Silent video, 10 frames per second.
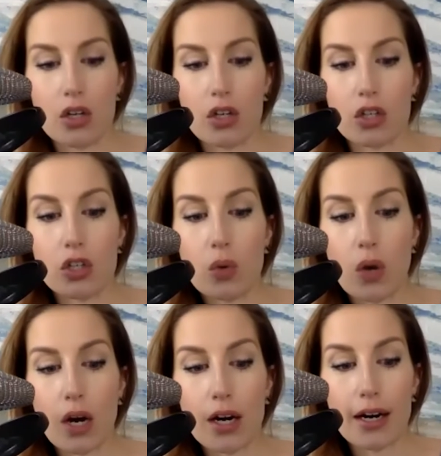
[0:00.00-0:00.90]
you
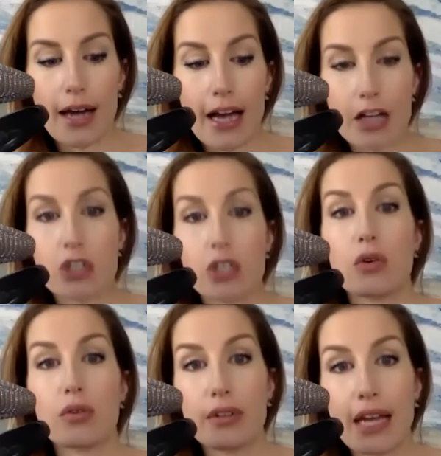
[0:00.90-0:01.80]
are actually
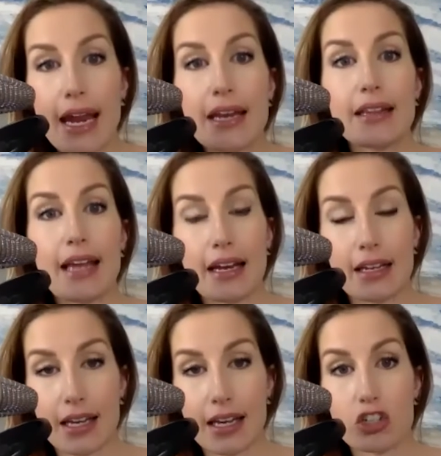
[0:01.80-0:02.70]
creating that
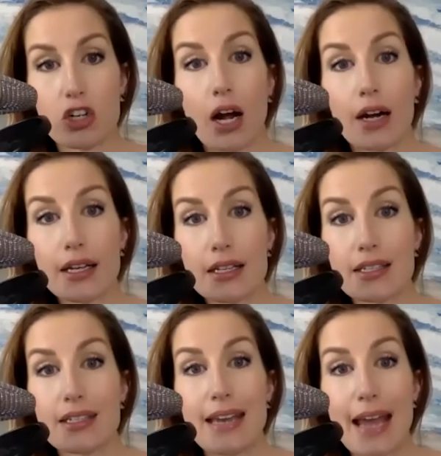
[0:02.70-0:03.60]
engaged
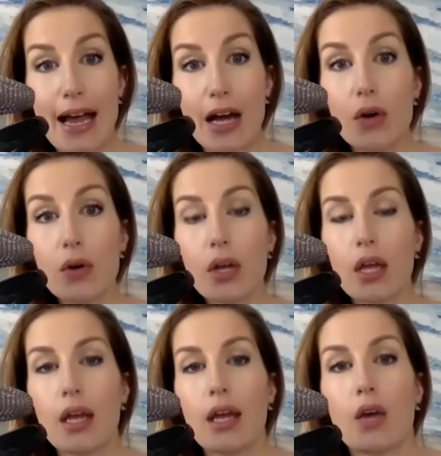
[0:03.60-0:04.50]
audience now,
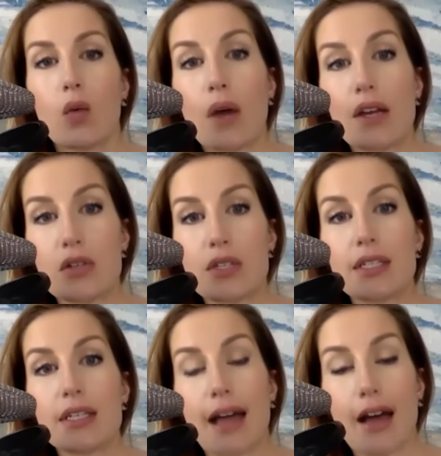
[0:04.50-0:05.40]
while you
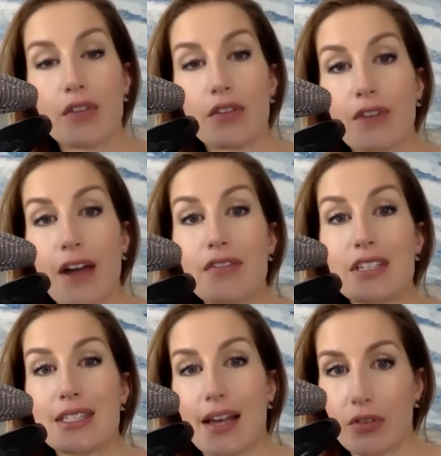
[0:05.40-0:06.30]
still have the 5 to
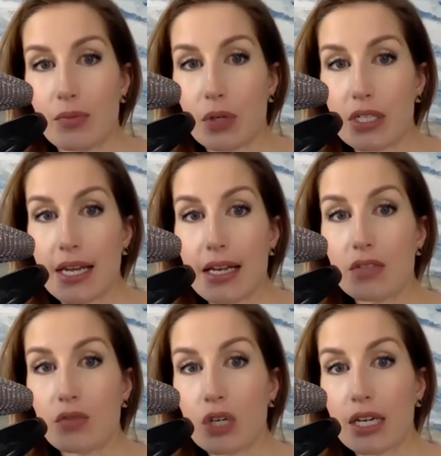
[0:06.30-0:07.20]
7%
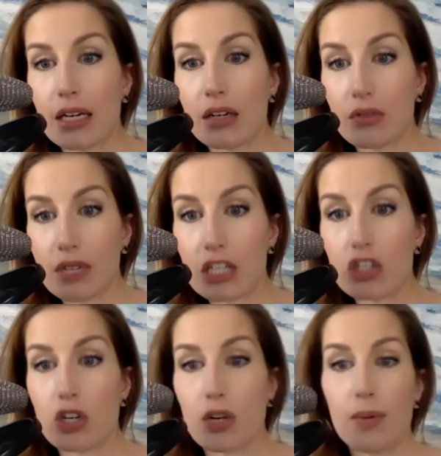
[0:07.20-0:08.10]
of organic
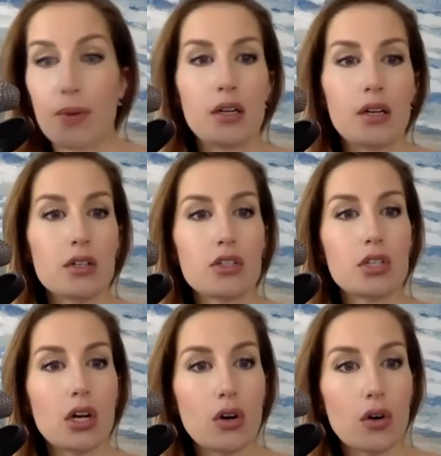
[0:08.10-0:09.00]
reach.
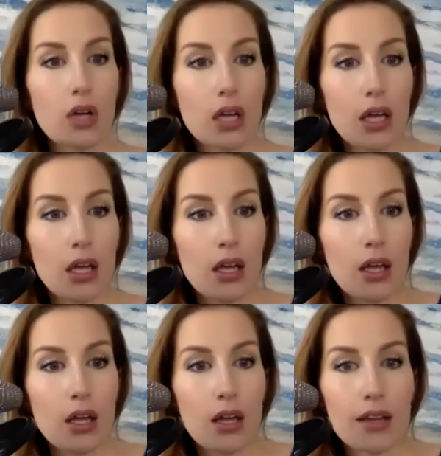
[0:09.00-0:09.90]
So
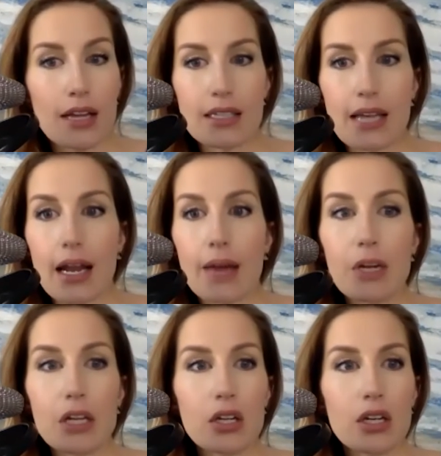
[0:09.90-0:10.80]
that's that. I'm going
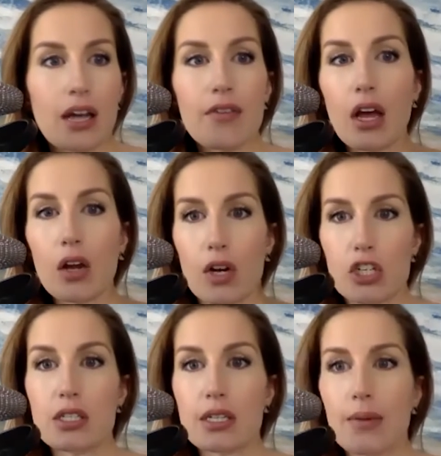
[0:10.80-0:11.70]
to look, I've got
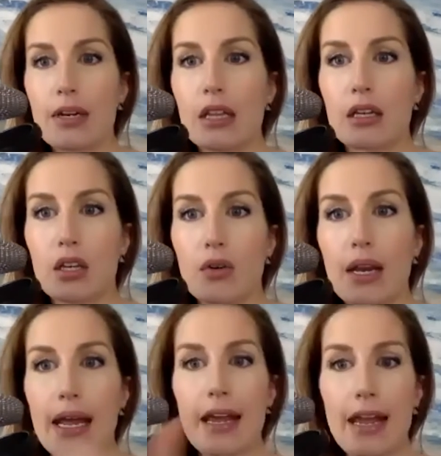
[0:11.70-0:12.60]
questions coming in the
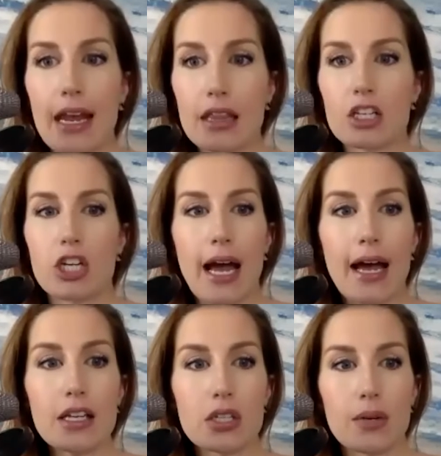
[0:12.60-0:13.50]
Q&A and the
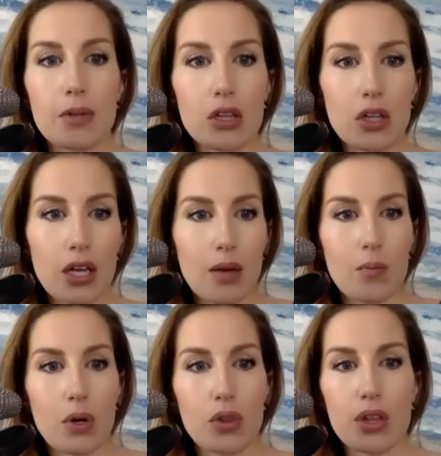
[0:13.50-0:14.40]
chat. So I'm going to look at
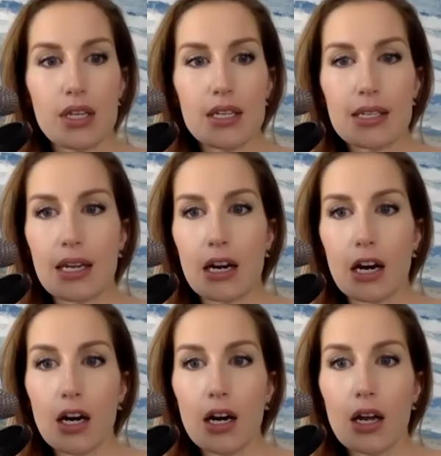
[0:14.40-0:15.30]
both of these here.